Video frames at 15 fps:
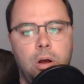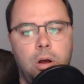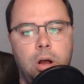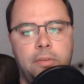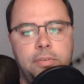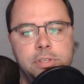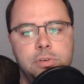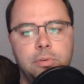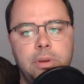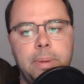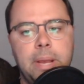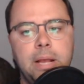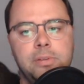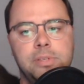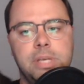Offensive
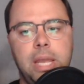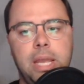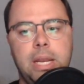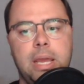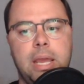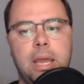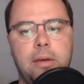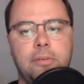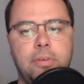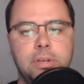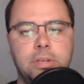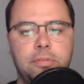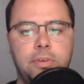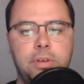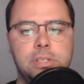rebounds, 8.5.
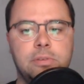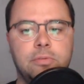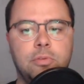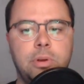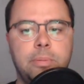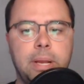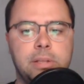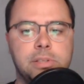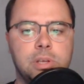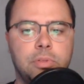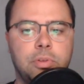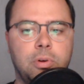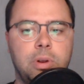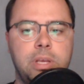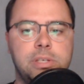Defensive rebounds,
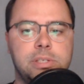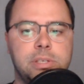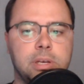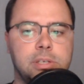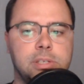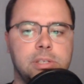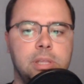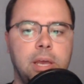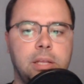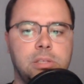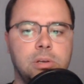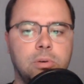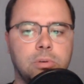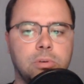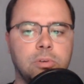36. That
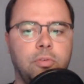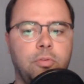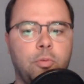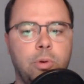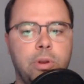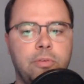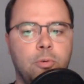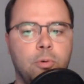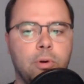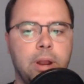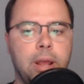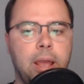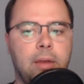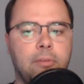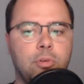totals
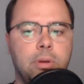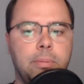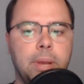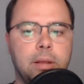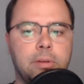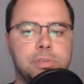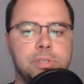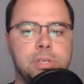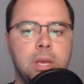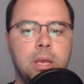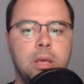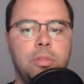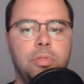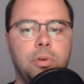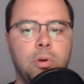44.5 rebounds.
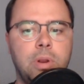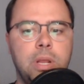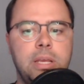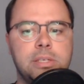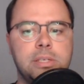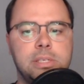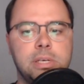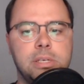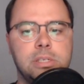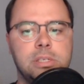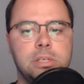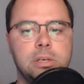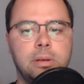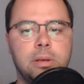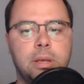30
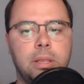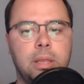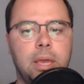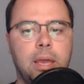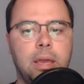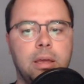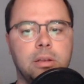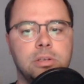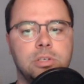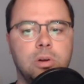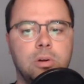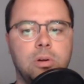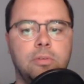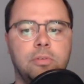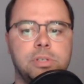assists. They had
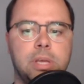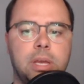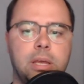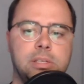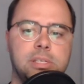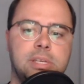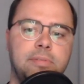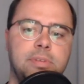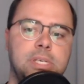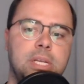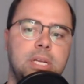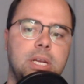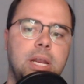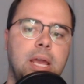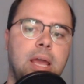turnovers. They had
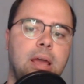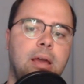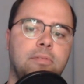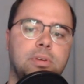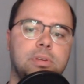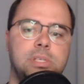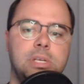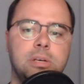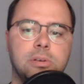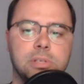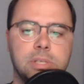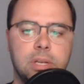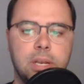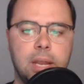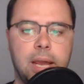17.5. Steals,
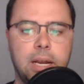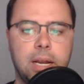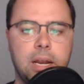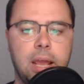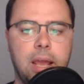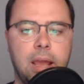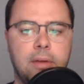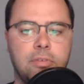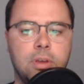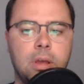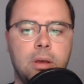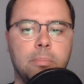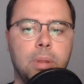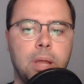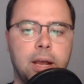9.5.
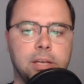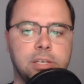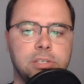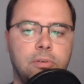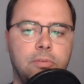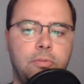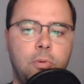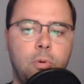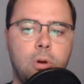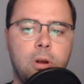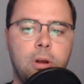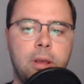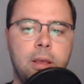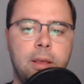Blocks, 4.